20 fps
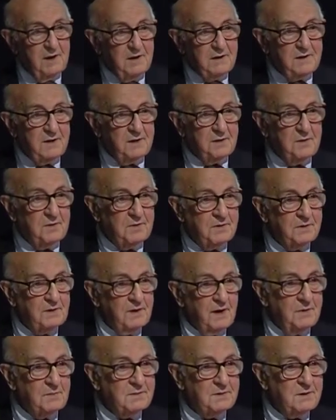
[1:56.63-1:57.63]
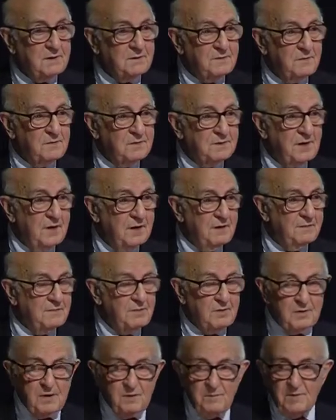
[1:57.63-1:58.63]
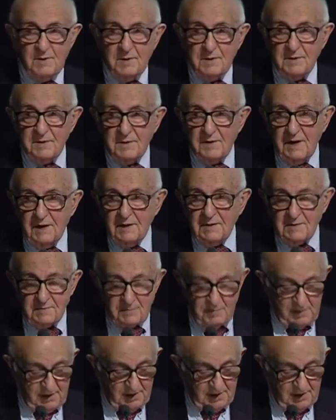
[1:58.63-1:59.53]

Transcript: Security Council, to which I have to report next